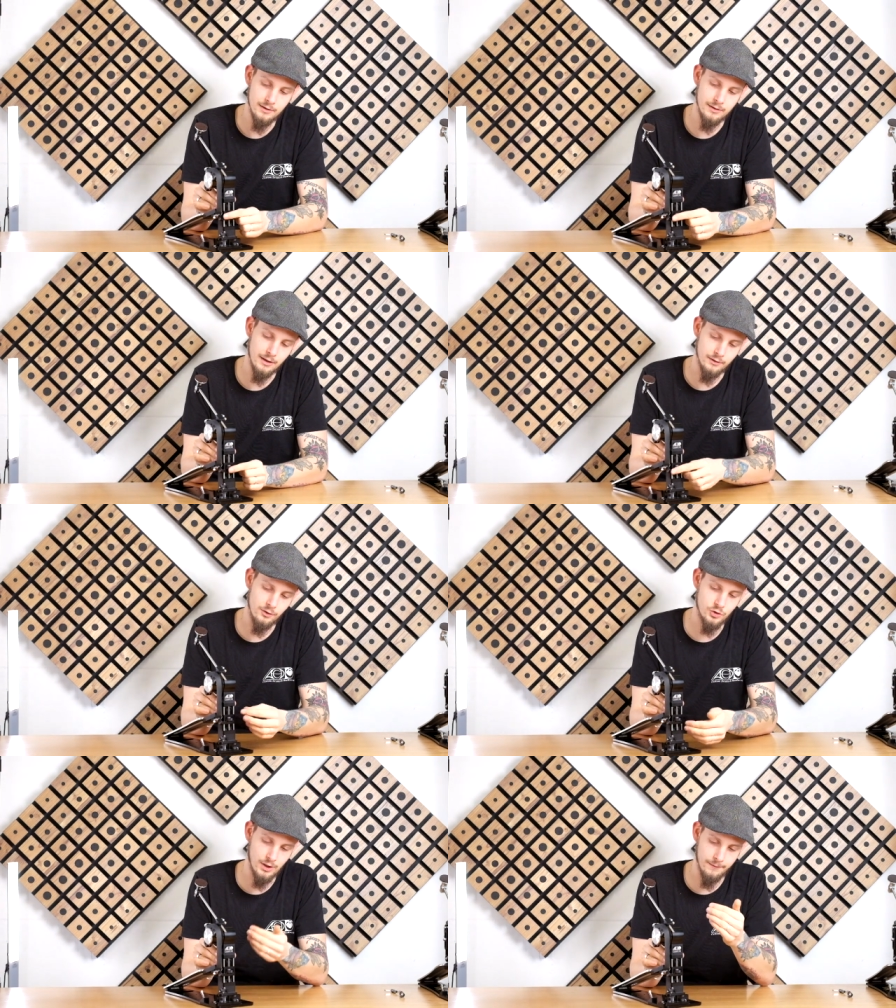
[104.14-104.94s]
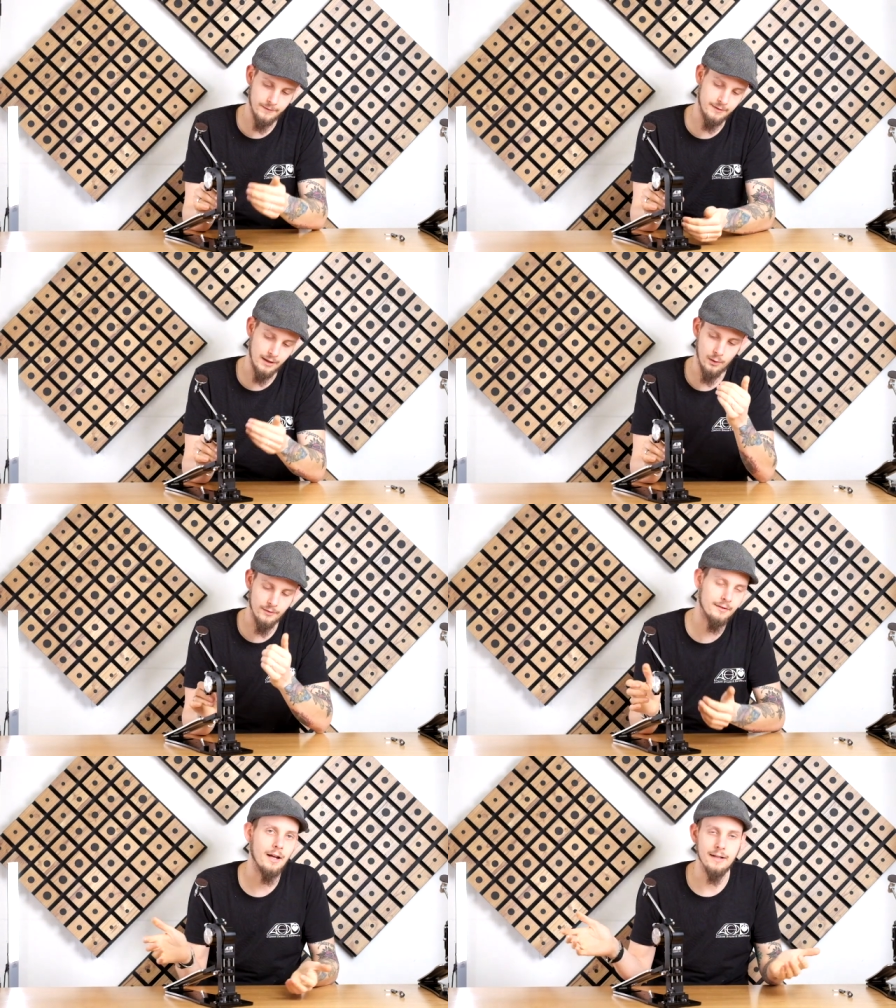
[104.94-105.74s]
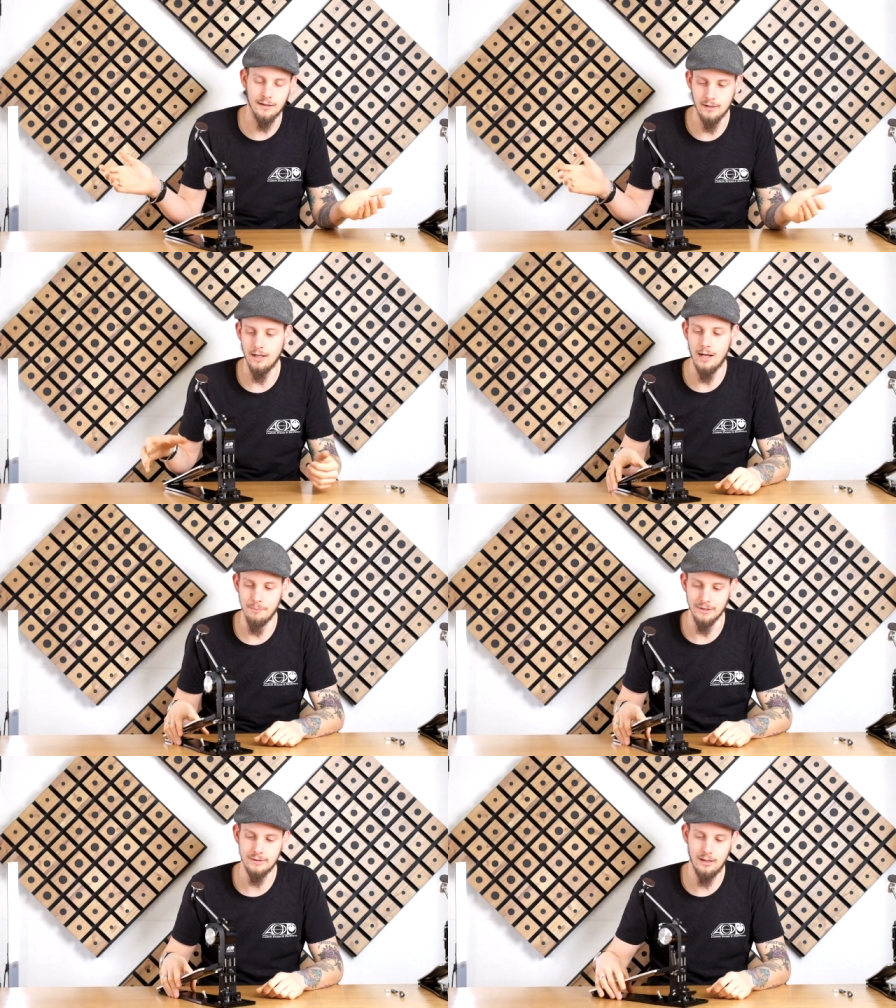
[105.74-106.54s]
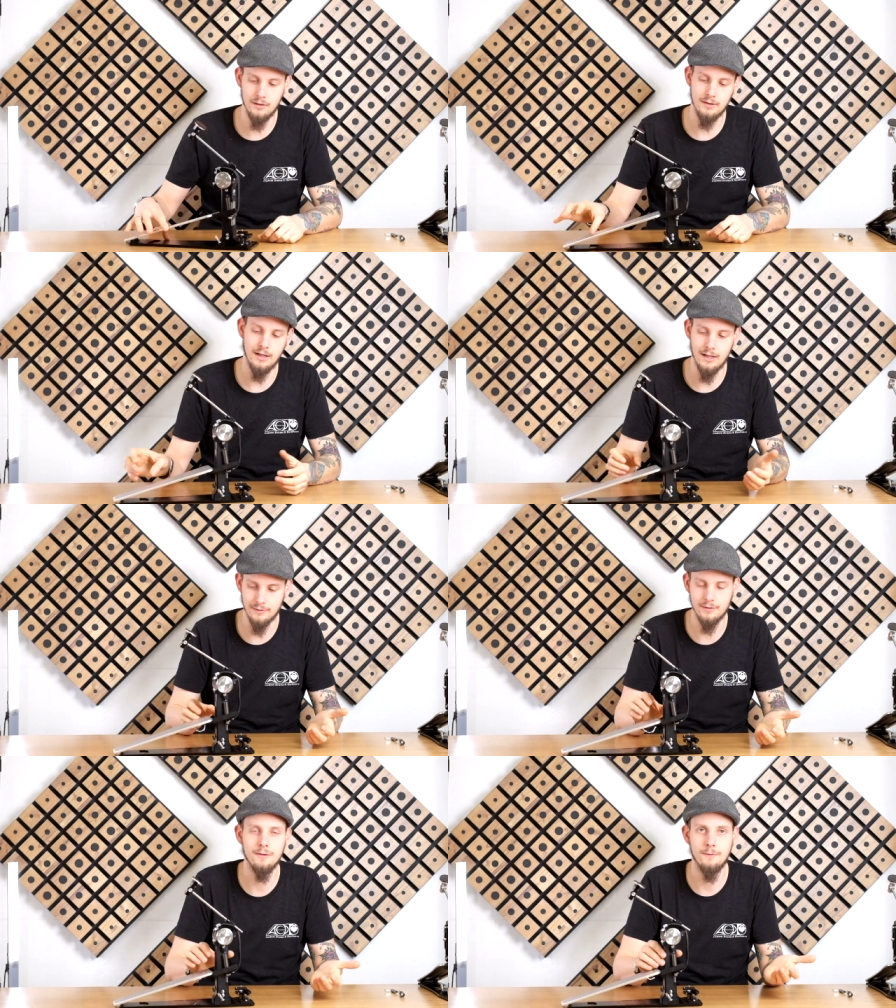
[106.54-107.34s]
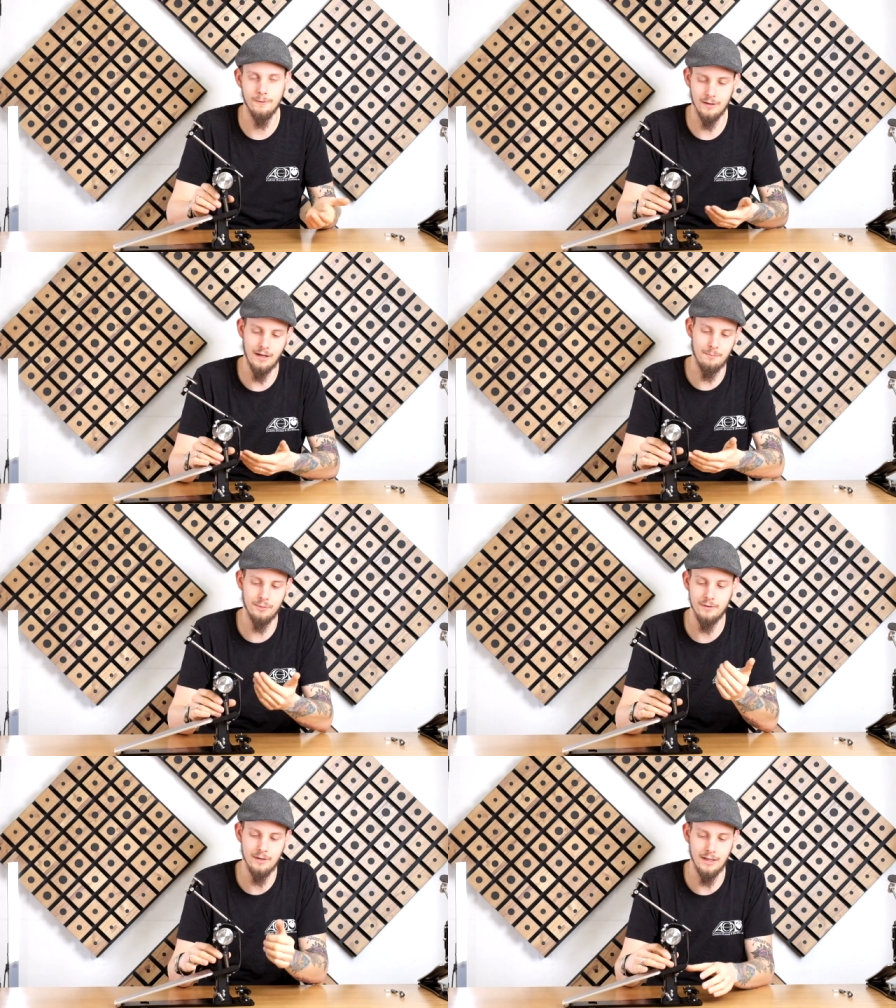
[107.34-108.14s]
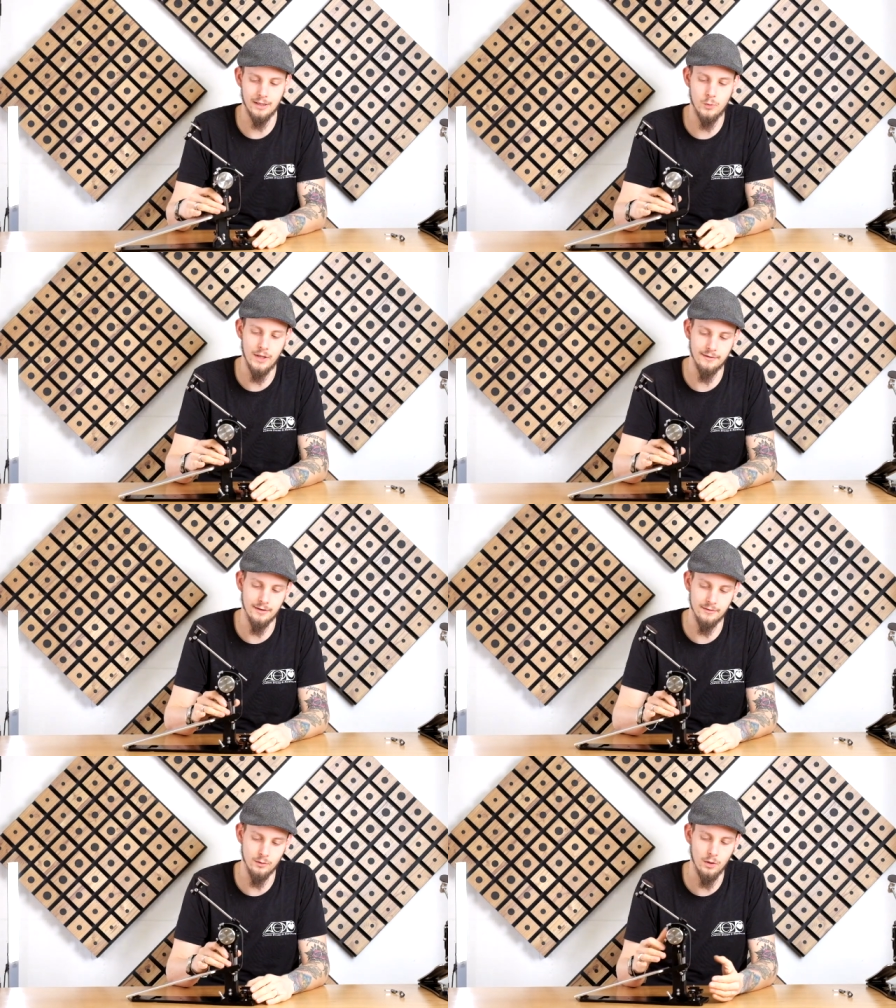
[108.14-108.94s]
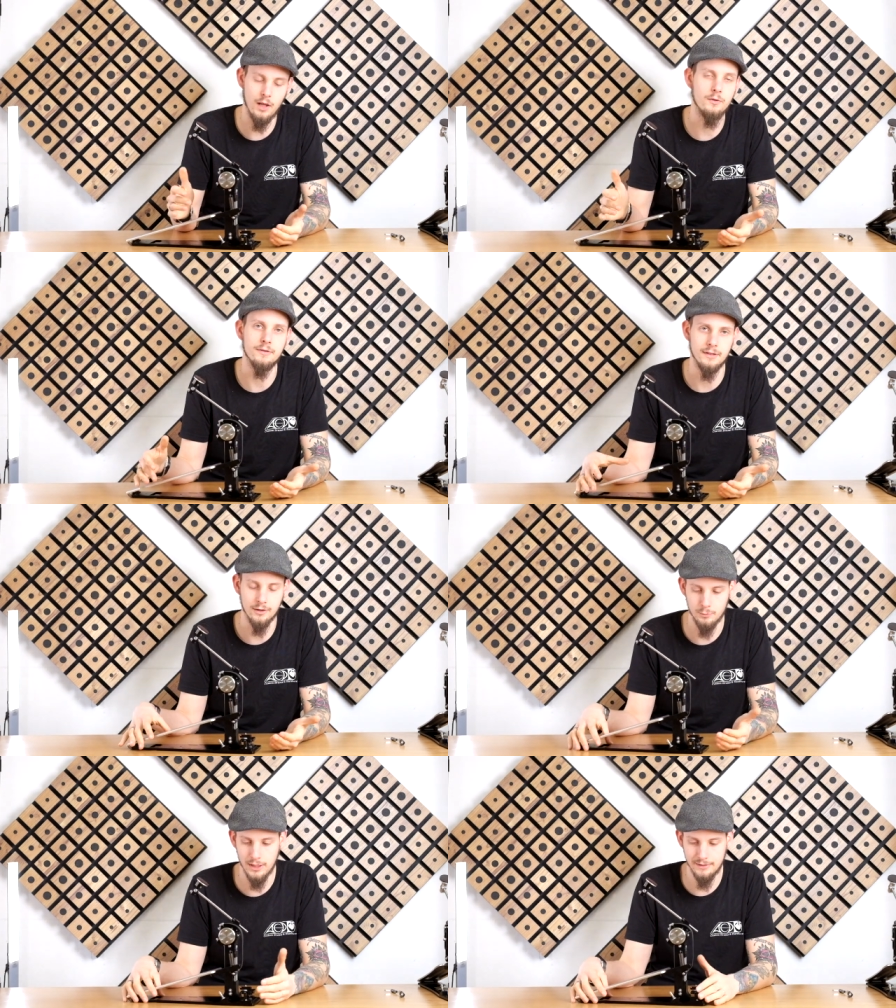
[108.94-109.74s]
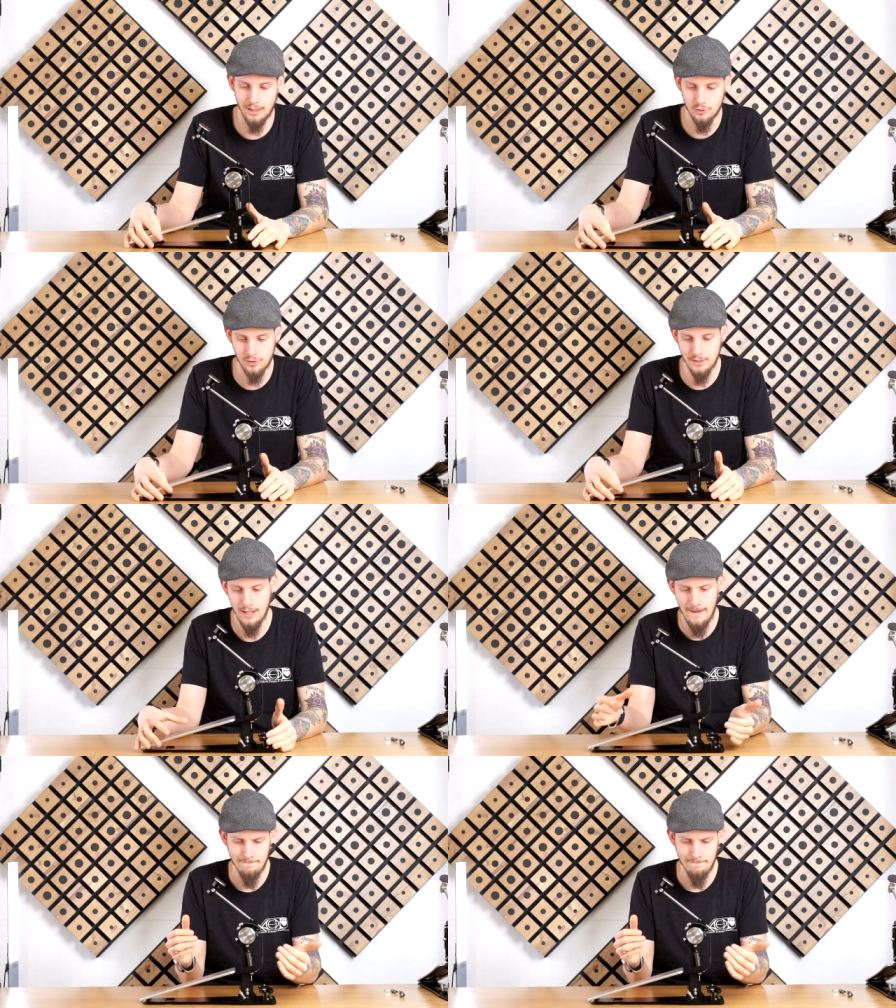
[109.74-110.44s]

that shifts the whole slider up and down, and further up increases or loosens the spring tension.